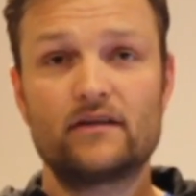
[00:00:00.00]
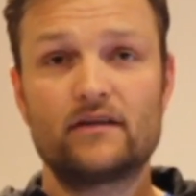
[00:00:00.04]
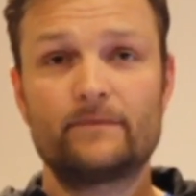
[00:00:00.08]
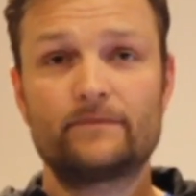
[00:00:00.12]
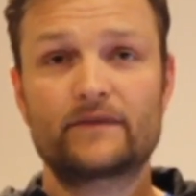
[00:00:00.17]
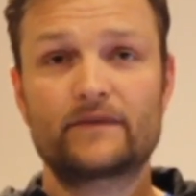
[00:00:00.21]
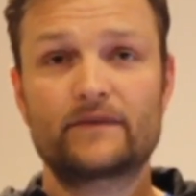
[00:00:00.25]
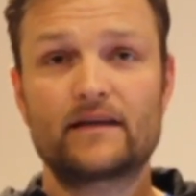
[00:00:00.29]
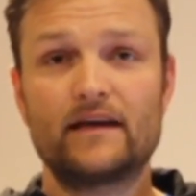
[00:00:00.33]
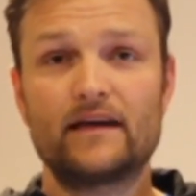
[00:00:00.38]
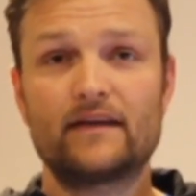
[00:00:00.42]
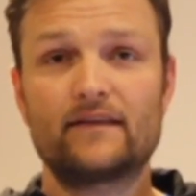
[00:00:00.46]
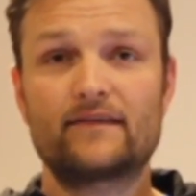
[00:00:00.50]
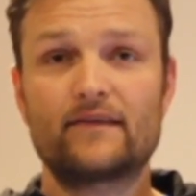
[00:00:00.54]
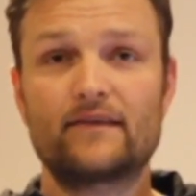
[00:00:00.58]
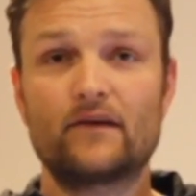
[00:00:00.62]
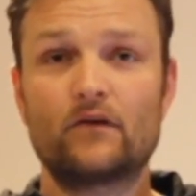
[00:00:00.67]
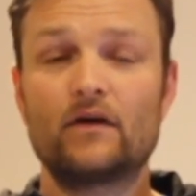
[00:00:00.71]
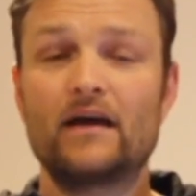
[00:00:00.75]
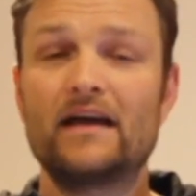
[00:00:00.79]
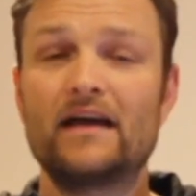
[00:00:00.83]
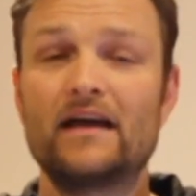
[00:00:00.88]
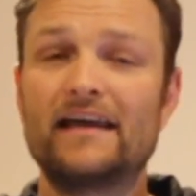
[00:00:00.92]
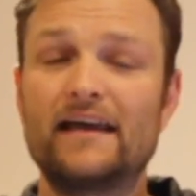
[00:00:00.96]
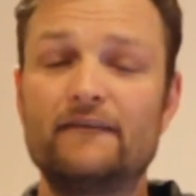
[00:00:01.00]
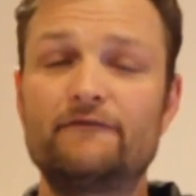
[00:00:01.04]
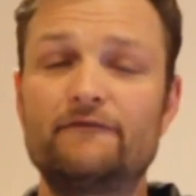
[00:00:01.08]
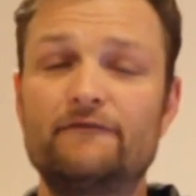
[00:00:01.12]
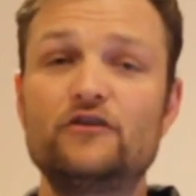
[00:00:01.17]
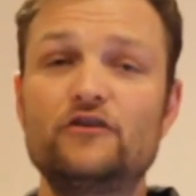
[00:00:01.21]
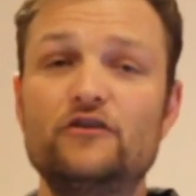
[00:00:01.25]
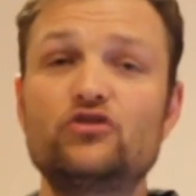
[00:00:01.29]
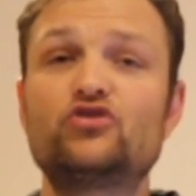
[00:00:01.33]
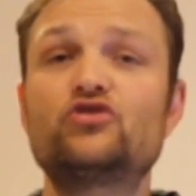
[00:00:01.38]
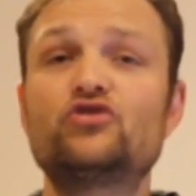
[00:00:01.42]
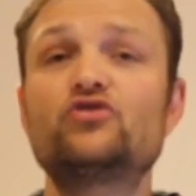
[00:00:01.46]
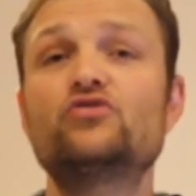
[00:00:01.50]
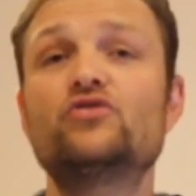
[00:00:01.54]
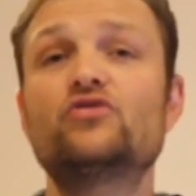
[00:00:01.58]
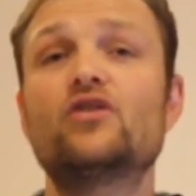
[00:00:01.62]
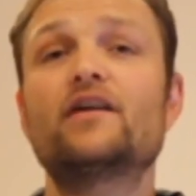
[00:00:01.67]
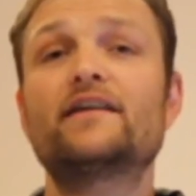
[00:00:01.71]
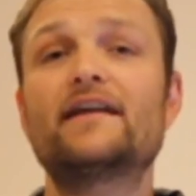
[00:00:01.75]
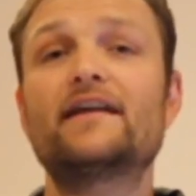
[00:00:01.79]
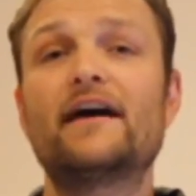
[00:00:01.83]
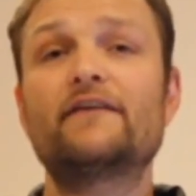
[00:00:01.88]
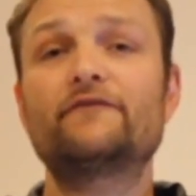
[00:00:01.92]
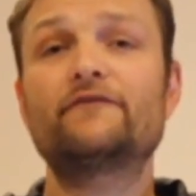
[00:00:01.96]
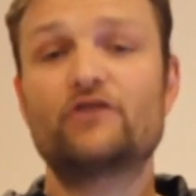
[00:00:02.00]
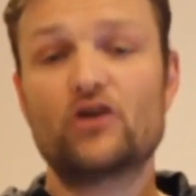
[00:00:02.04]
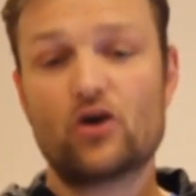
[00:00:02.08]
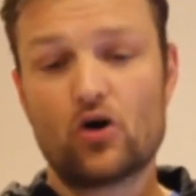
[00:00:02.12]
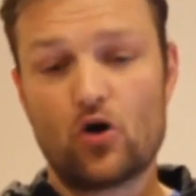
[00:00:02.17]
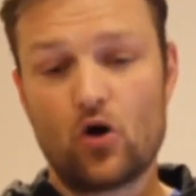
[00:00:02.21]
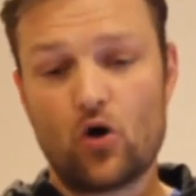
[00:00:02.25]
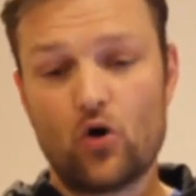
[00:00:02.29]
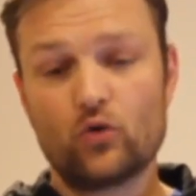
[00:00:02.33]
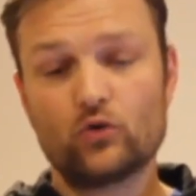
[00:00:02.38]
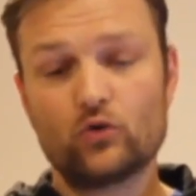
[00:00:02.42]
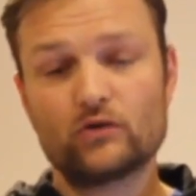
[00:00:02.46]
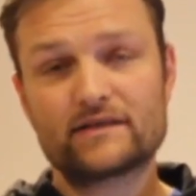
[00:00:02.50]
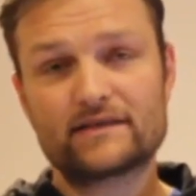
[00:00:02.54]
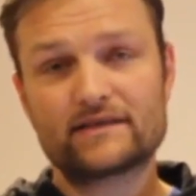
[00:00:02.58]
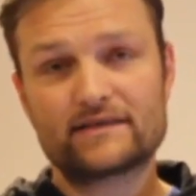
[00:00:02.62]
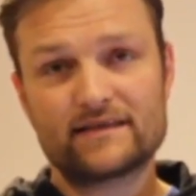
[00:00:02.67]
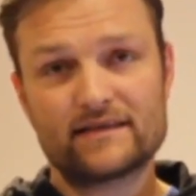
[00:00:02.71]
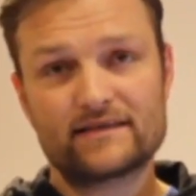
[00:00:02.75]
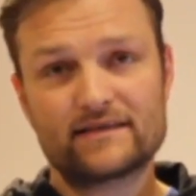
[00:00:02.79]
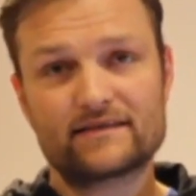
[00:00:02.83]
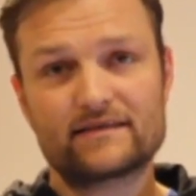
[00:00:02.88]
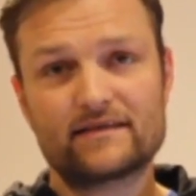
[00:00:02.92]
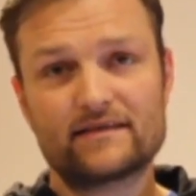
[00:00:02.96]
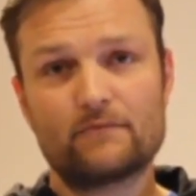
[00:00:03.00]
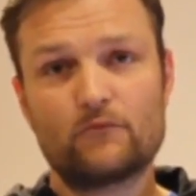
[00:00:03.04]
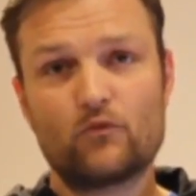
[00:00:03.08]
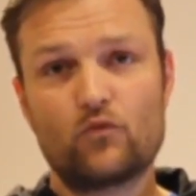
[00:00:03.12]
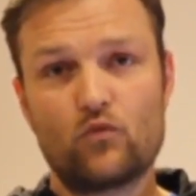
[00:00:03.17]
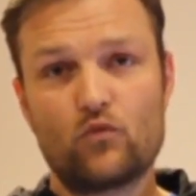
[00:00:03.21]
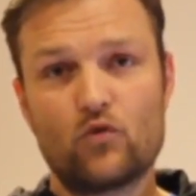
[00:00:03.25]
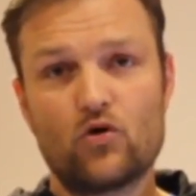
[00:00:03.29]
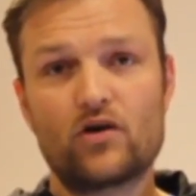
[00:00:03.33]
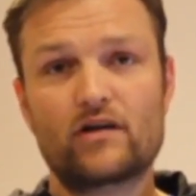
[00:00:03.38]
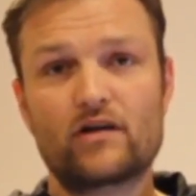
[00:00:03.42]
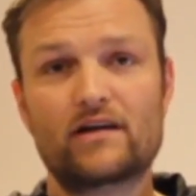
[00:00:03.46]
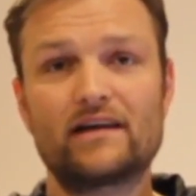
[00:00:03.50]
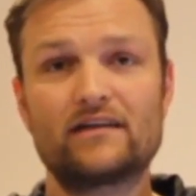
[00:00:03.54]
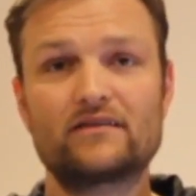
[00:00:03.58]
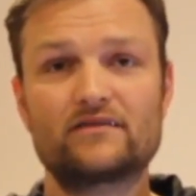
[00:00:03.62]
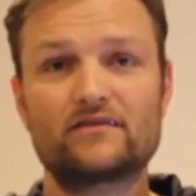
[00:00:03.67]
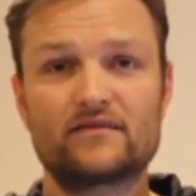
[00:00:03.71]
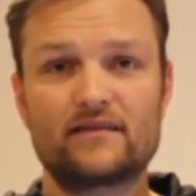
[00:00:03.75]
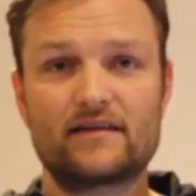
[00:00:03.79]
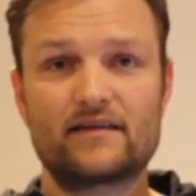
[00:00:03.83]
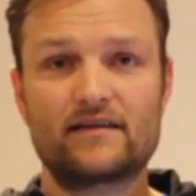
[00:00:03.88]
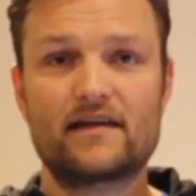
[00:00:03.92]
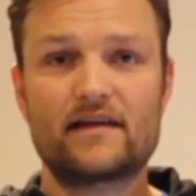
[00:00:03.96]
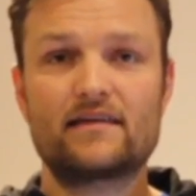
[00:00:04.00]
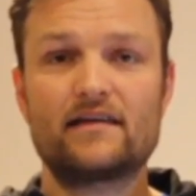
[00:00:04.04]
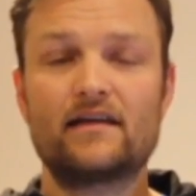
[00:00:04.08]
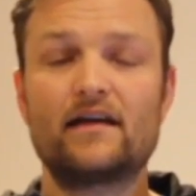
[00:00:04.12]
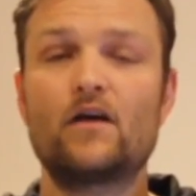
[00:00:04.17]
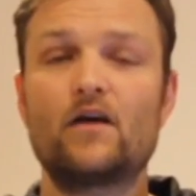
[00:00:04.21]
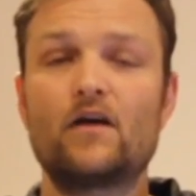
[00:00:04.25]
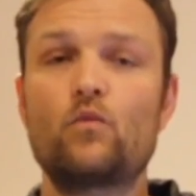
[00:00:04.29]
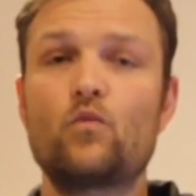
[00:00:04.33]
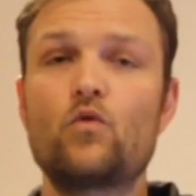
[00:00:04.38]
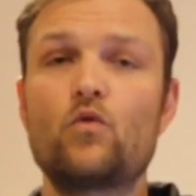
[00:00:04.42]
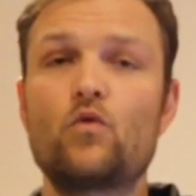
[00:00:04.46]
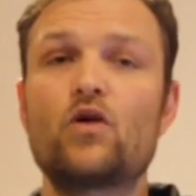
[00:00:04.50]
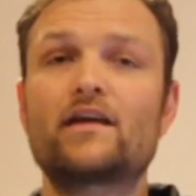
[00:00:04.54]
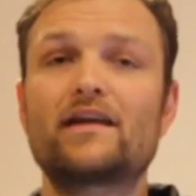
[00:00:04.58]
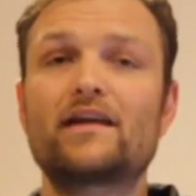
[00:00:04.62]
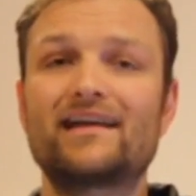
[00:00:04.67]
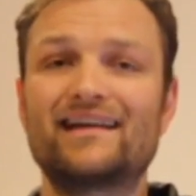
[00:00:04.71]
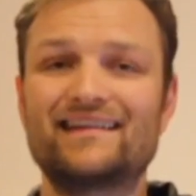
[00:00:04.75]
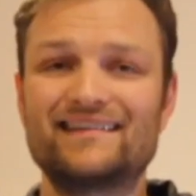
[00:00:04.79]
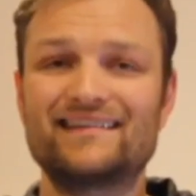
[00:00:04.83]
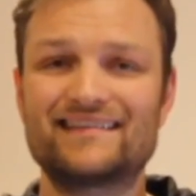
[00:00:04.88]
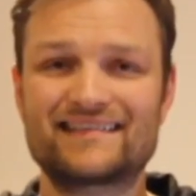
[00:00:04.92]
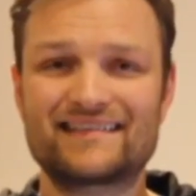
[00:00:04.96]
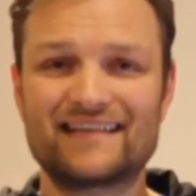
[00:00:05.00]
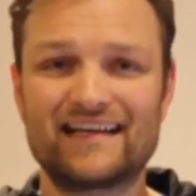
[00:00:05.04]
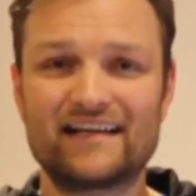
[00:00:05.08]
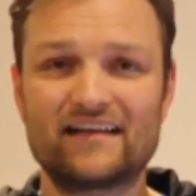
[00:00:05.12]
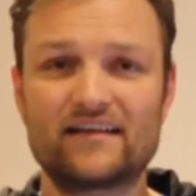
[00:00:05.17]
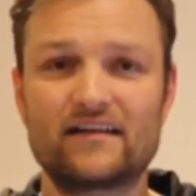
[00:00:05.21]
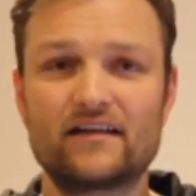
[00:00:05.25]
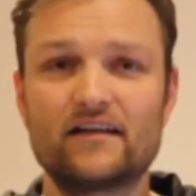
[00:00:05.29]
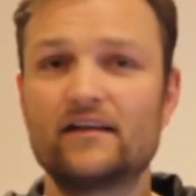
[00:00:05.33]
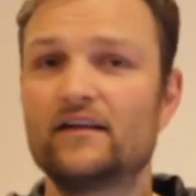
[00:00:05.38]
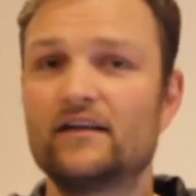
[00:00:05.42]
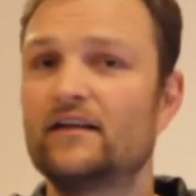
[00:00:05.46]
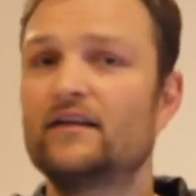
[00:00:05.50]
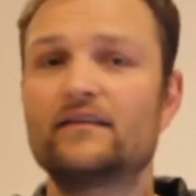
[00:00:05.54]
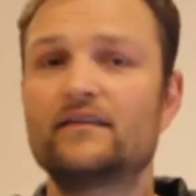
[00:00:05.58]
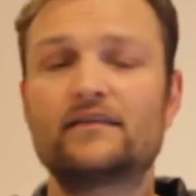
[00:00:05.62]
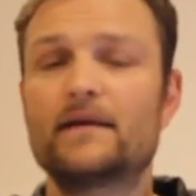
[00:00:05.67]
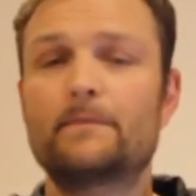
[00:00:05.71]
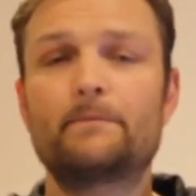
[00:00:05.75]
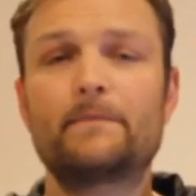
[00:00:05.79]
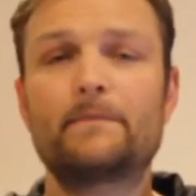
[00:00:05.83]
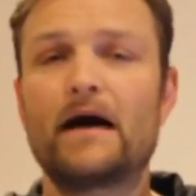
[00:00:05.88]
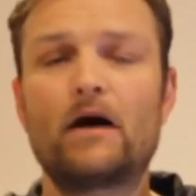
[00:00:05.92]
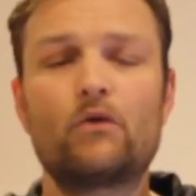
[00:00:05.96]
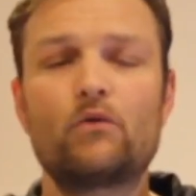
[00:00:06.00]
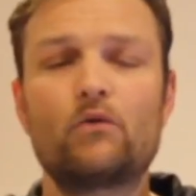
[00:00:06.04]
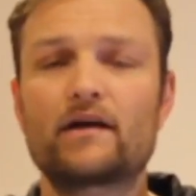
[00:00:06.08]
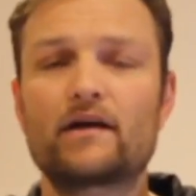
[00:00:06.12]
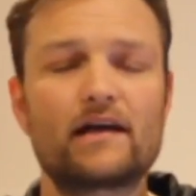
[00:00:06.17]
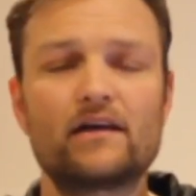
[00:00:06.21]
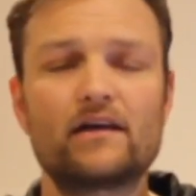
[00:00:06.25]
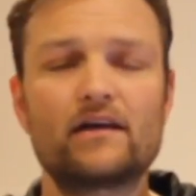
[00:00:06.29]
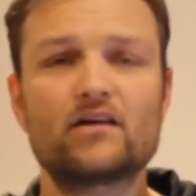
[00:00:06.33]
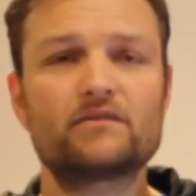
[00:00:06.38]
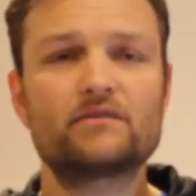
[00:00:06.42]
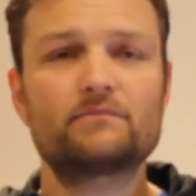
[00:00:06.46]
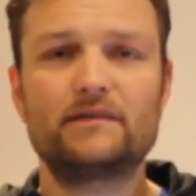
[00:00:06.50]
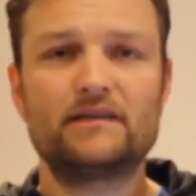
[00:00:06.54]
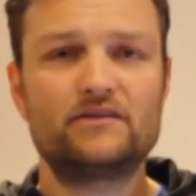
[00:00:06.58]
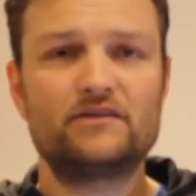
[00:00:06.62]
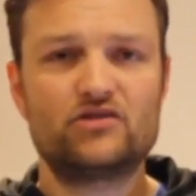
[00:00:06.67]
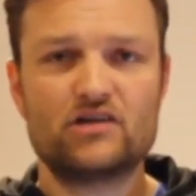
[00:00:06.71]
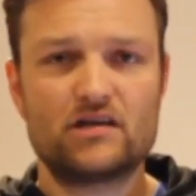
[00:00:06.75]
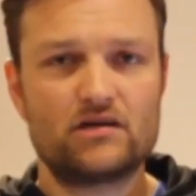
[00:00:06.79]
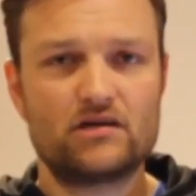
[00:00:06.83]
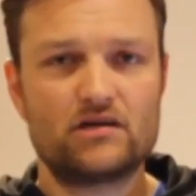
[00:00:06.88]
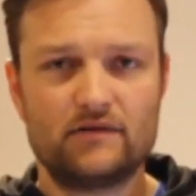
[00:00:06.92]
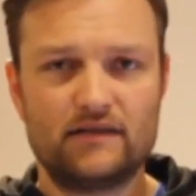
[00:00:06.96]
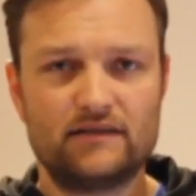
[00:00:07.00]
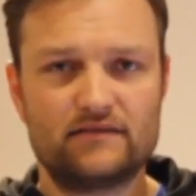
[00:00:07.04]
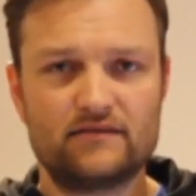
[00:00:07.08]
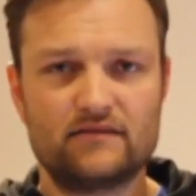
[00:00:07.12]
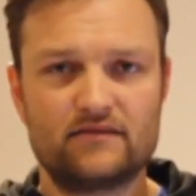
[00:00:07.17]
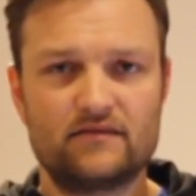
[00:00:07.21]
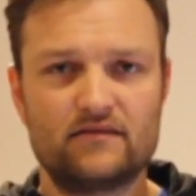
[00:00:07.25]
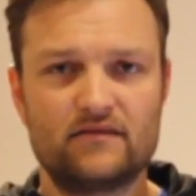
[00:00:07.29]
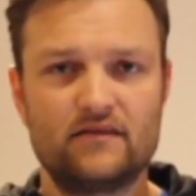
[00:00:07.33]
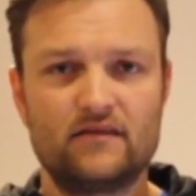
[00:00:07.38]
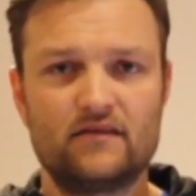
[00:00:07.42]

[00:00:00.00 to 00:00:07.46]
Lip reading: Okay, so if you do not have the whole system working together and working in sync, the power cannot be generated.